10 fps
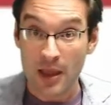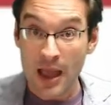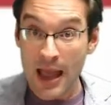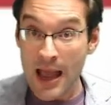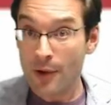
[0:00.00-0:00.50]

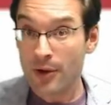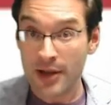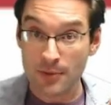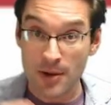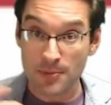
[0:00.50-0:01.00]
How could
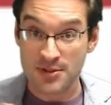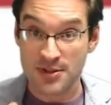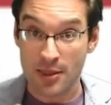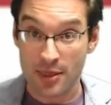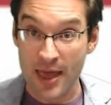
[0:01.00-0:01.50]
I
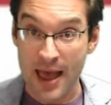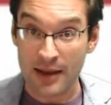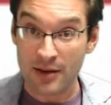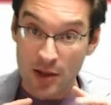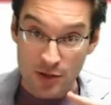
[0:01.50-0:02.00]
represent
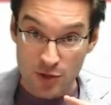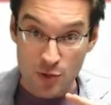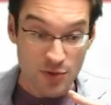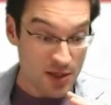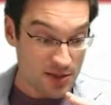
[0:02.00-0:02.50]
that
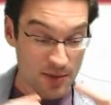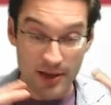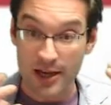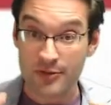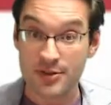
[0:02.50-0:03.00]
using some
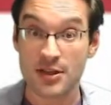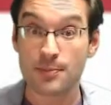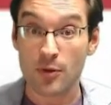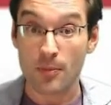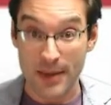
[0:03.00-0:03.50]
kind of
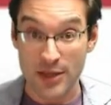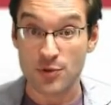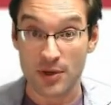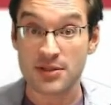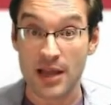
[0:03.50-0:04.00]
simple
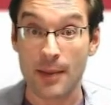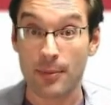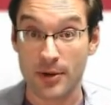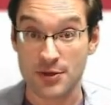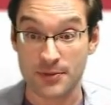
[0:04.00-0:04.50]
matrix
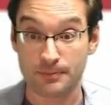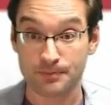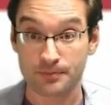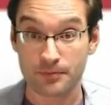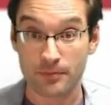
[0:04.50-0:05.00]
operation?
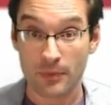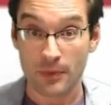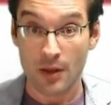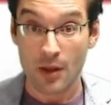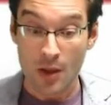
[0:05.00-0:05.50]

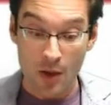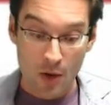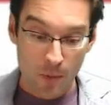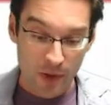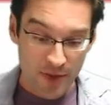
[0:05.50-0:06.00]

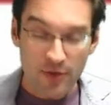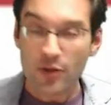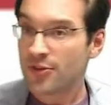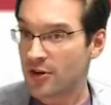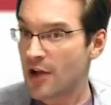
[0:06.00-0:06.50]
Well, this
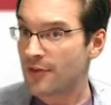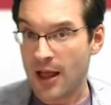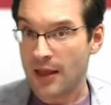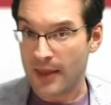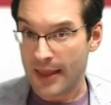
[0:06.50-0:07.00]
looks an awful
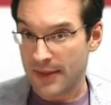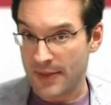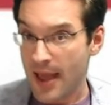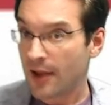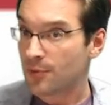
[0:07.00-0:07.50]
lot like in
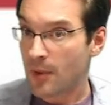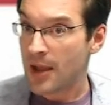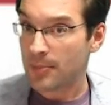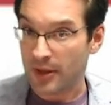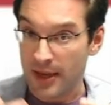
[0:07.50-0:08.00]
the
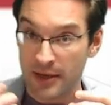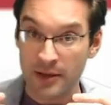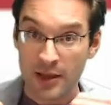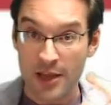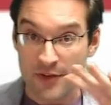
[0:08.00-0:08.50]
xy plane.
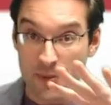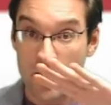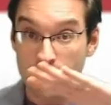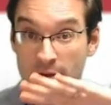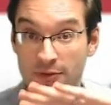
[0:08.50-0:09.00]
If I'm going
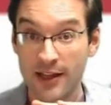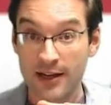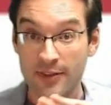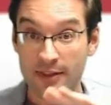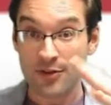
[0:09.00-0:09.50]
to
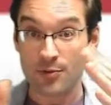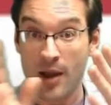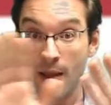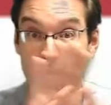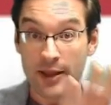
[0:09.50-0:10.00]
reflect the
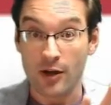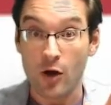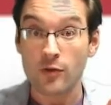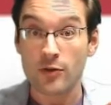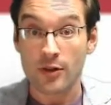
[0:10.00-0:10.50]
xy plane
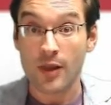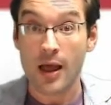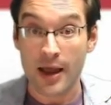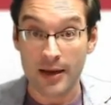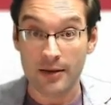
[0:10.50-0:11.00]
over the
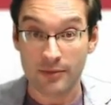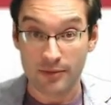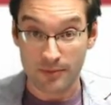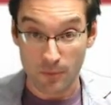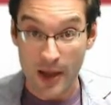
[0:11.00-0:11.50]
line,
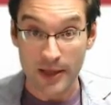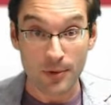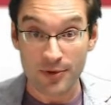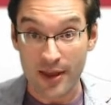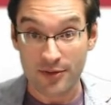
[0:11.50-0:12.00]
y
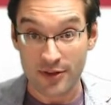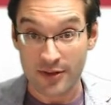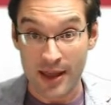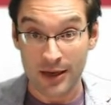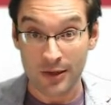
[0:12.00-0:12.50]
equals x, the
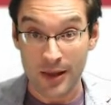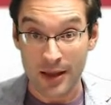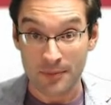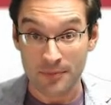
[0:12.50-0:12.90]
diagonal line.